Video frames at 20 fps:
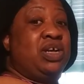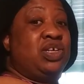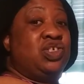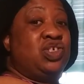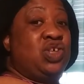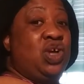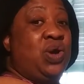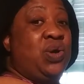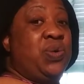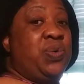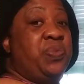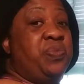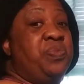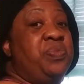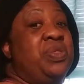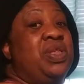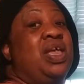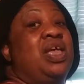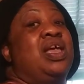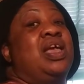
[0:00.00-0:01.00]
shirt.
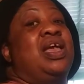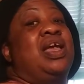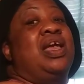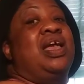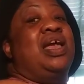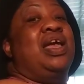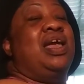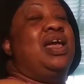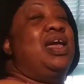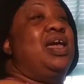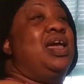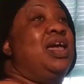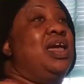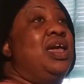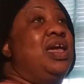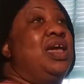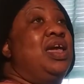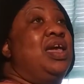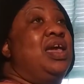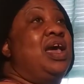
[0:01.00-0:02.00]

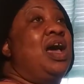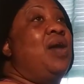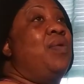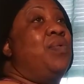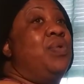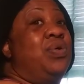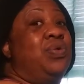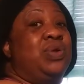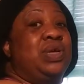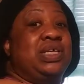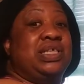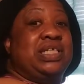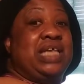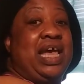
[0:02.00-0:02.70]
And I wore this